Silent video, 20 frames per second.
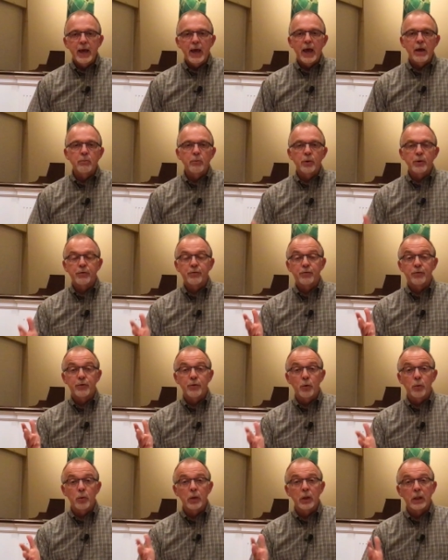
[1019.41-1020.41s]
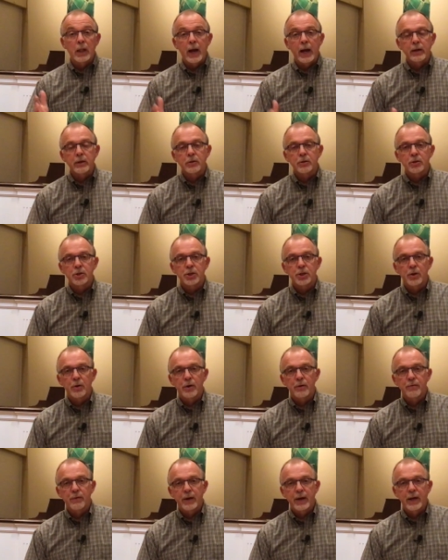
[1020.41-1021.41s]
And if you would like to
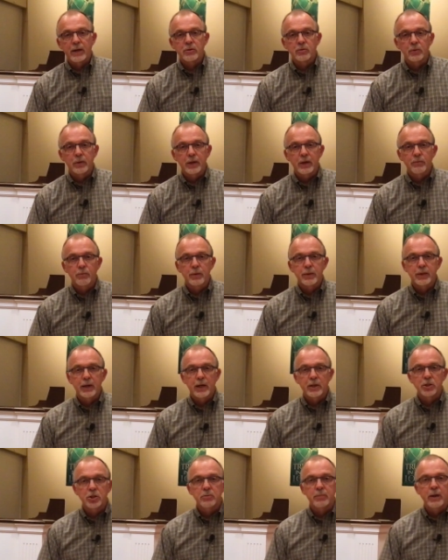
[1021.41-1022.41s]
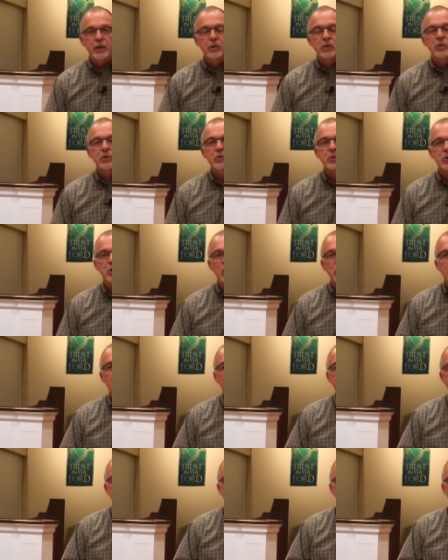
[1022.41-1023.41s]
share a financial gift with us, you may do so
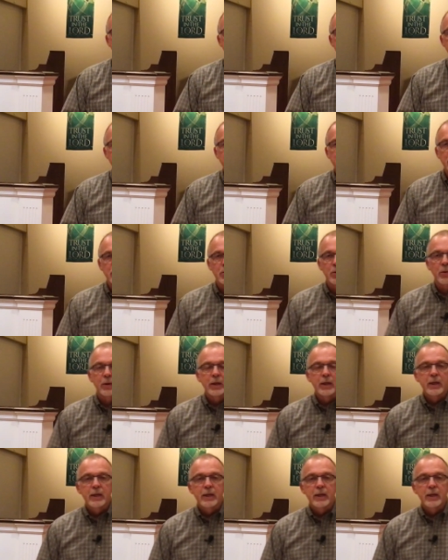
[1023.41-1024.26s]
by mailing it to